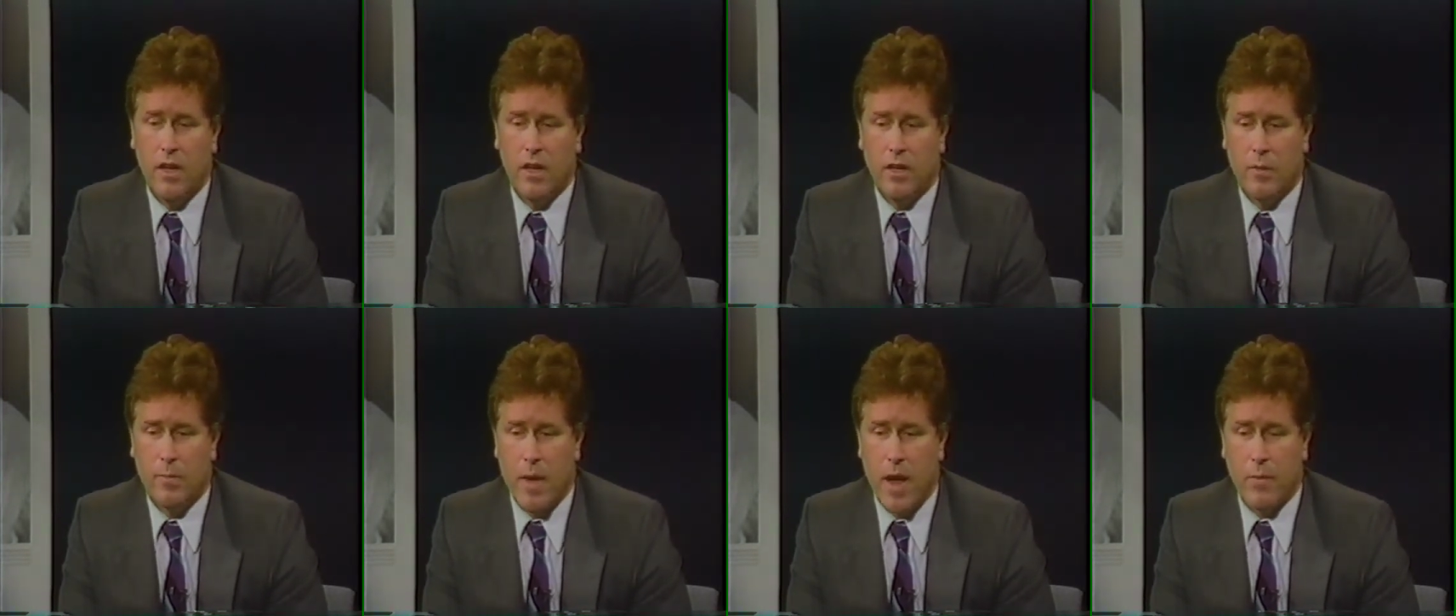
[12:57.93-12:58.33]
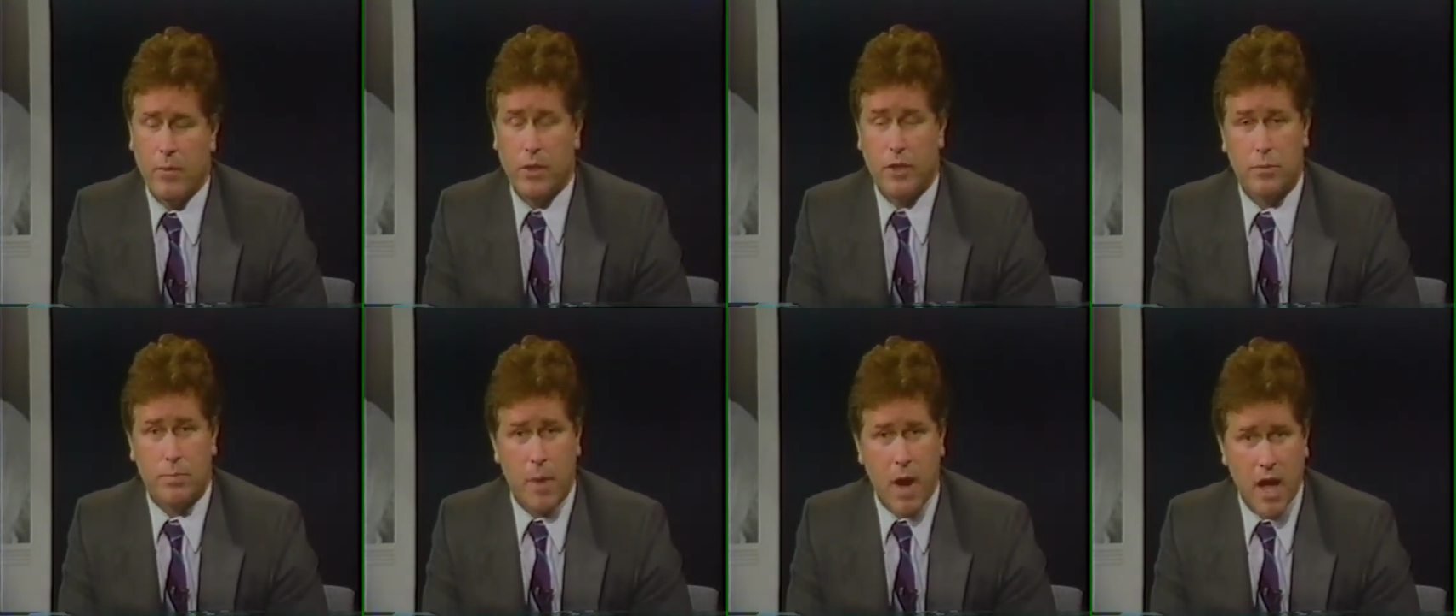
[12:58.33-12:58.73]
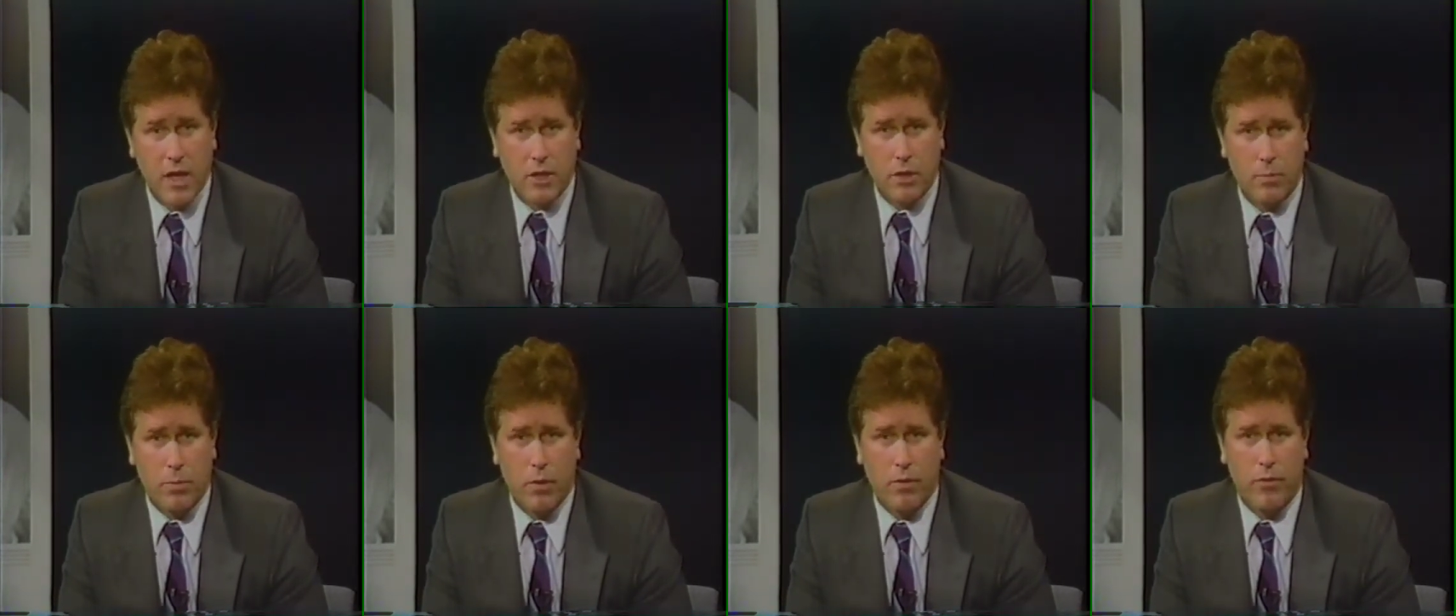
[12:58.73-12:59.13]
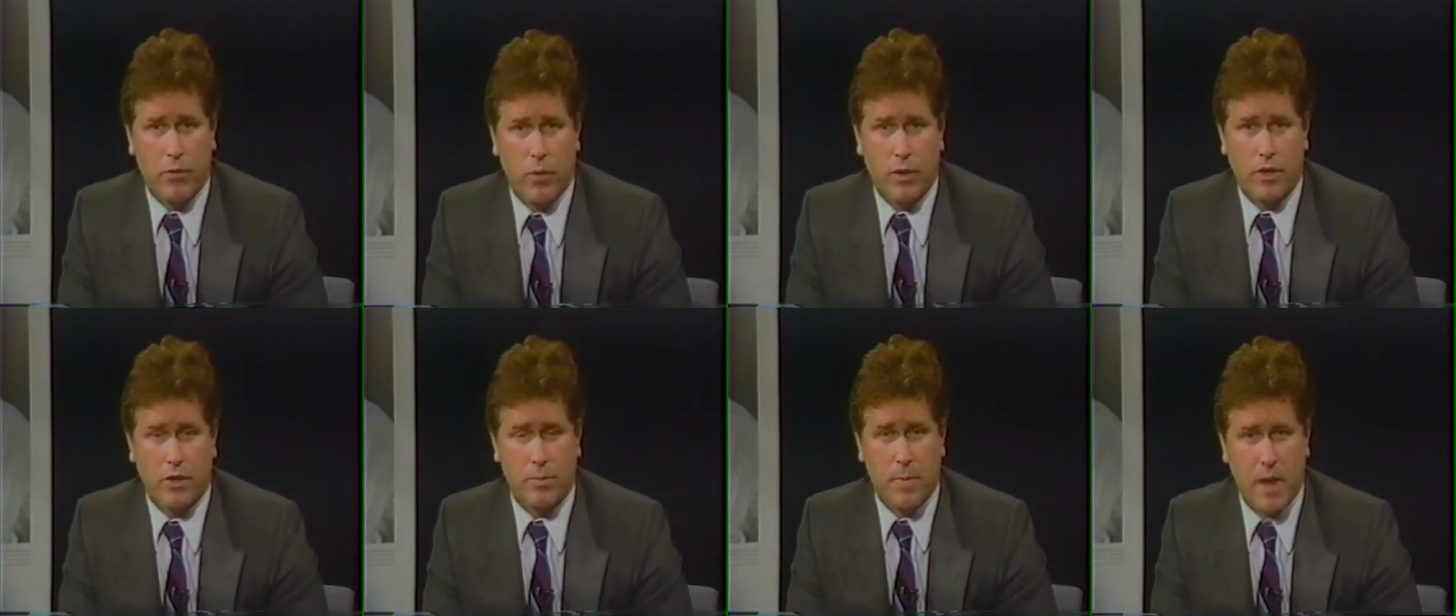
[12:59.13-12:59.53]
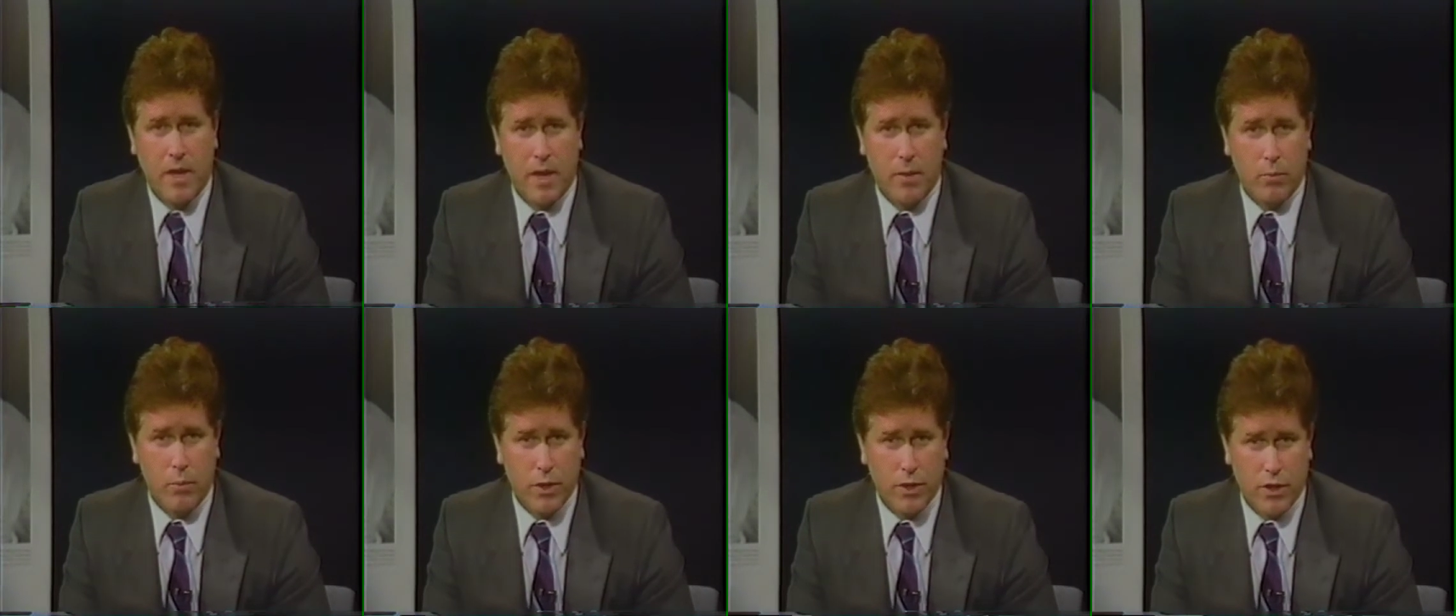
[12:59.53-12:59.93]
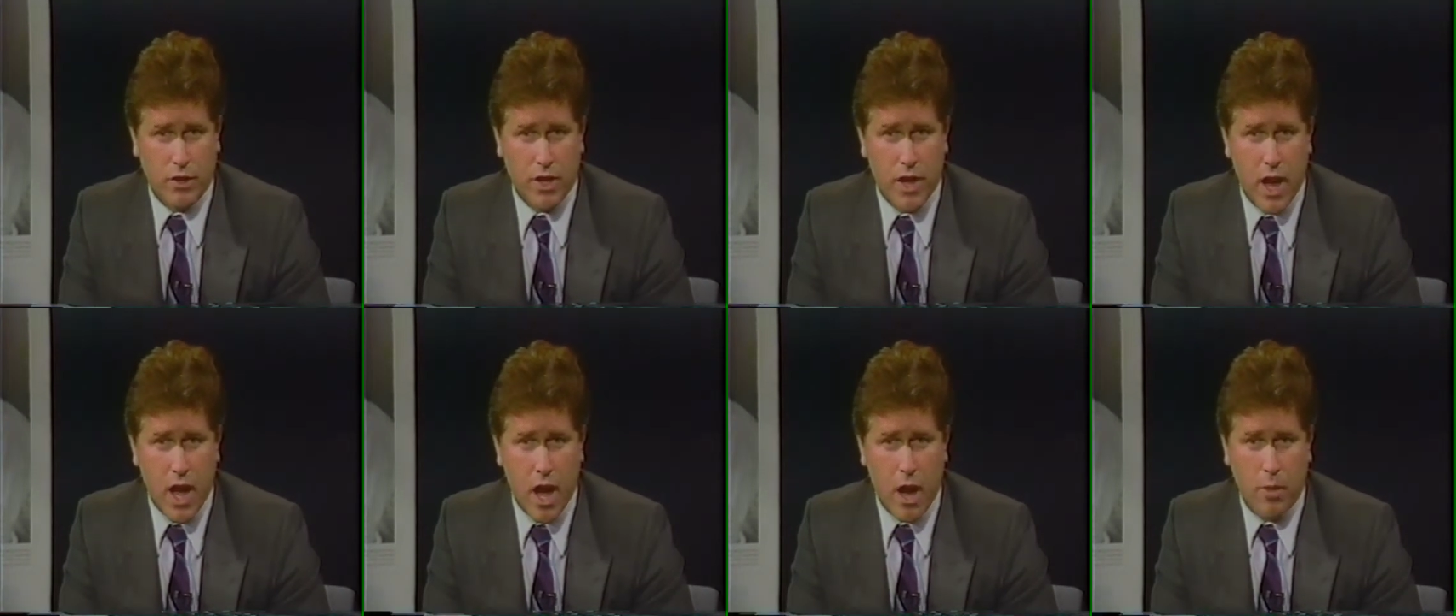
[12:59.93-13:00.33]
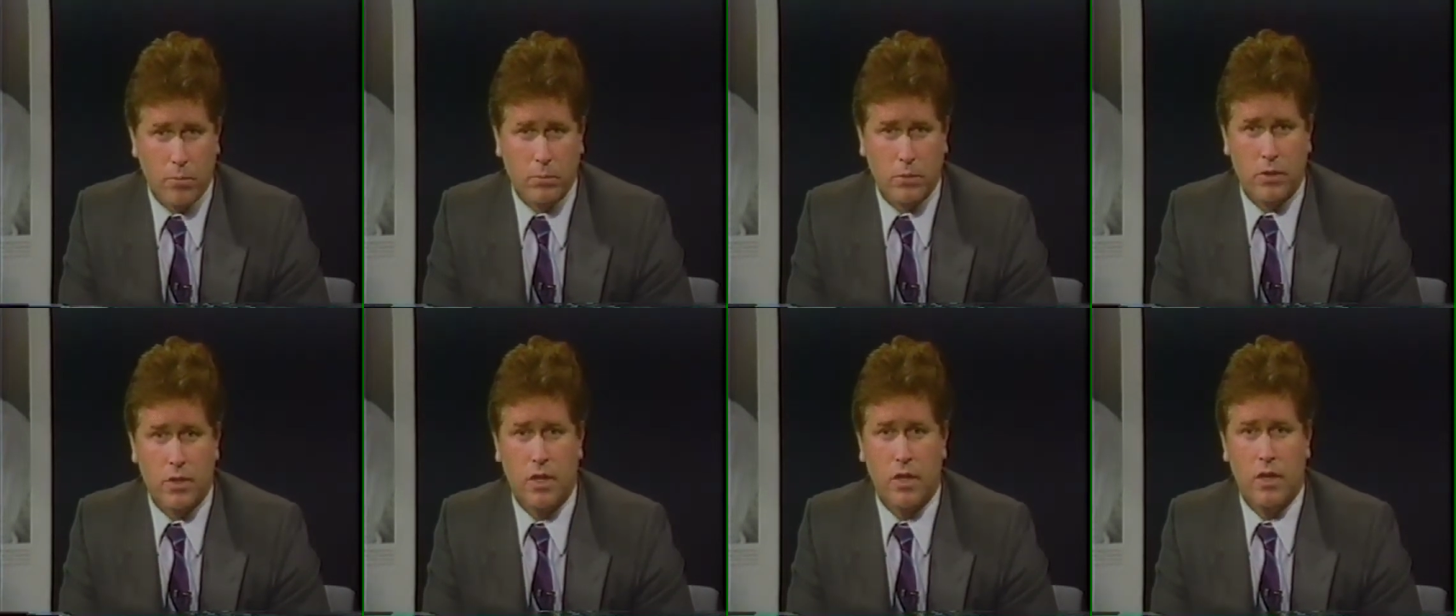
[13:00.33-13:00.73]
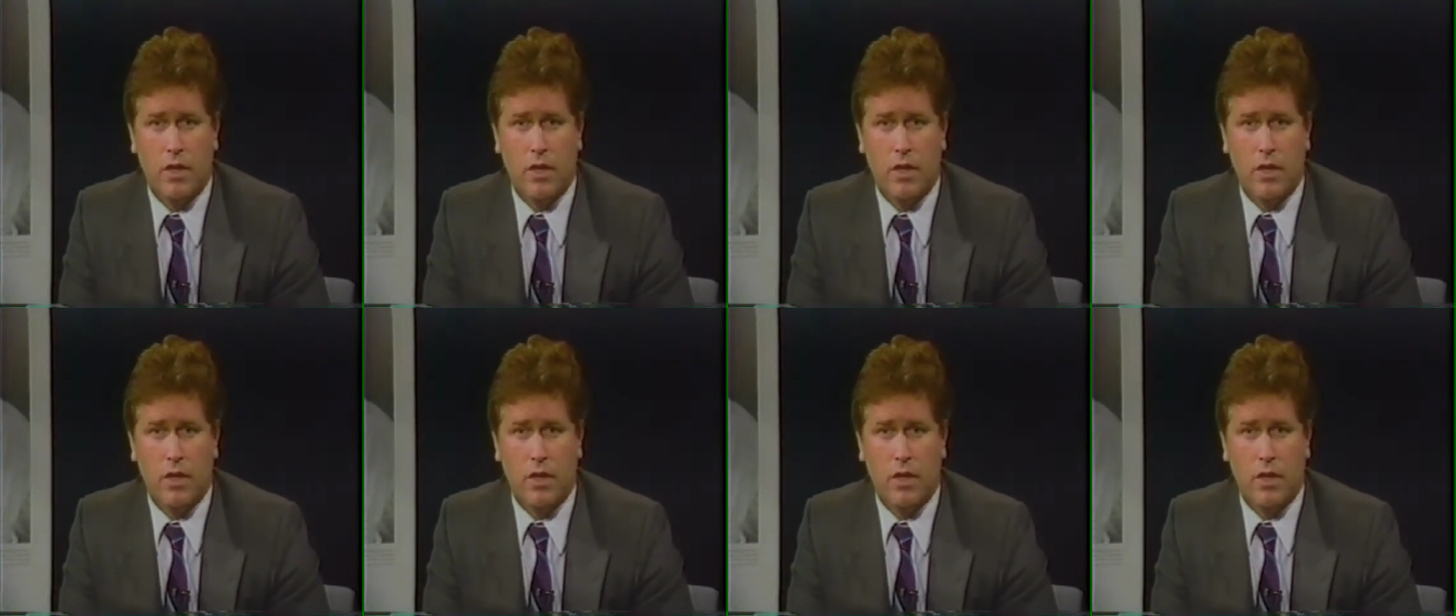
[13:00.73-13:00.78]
The man responsible for it is a man named Richard Helms,